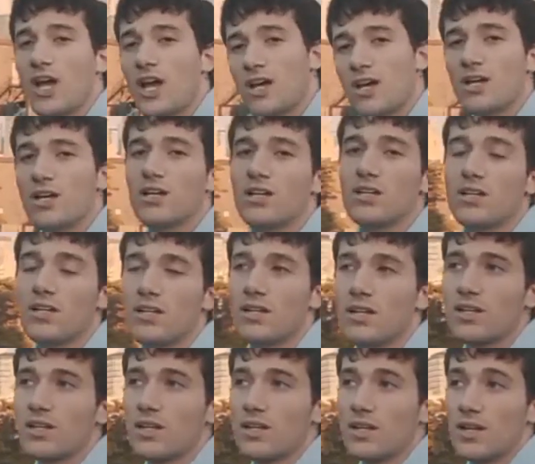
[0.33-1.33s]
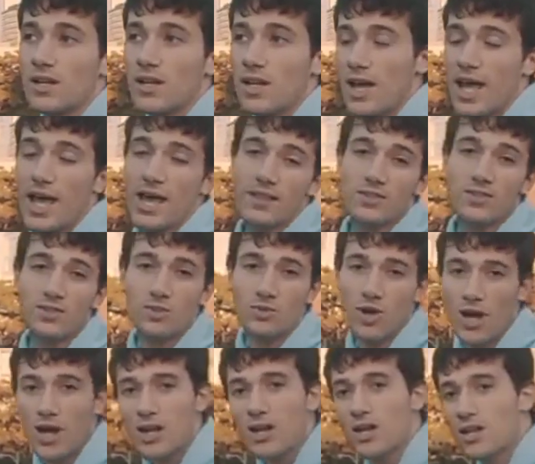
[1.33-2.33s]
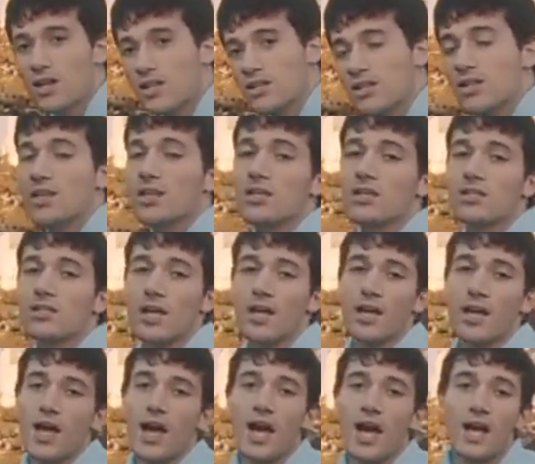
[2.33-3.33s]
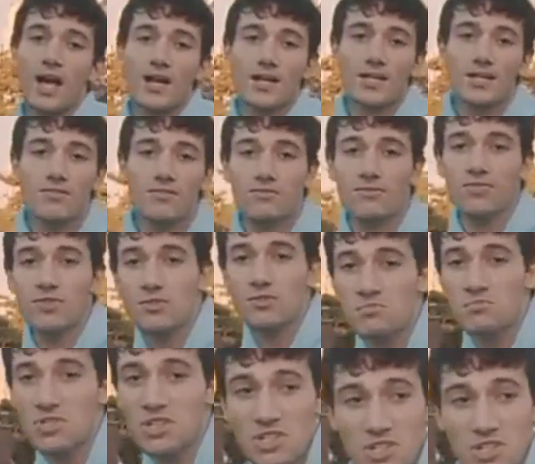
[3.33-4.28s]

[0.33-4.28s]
nation. And there's one thing that I need